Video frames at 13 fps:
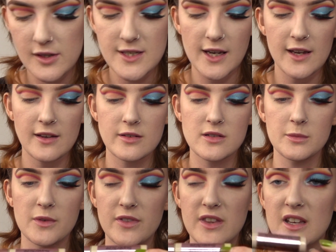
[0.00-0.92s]
to take some
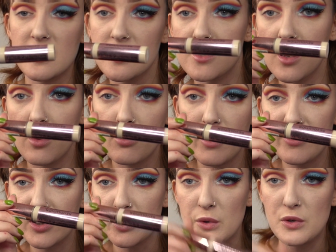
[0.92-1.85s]
of this
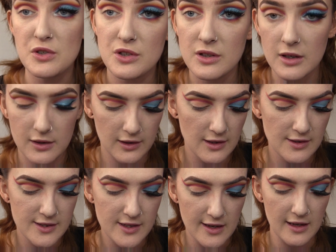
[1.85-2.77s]
Revolution
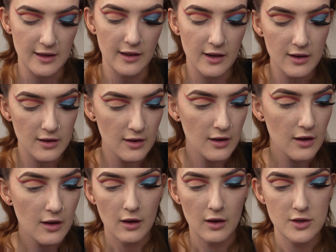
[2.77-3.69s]
concealer.
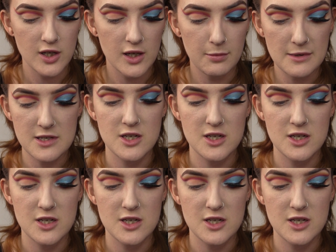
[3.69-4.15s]
Cheap as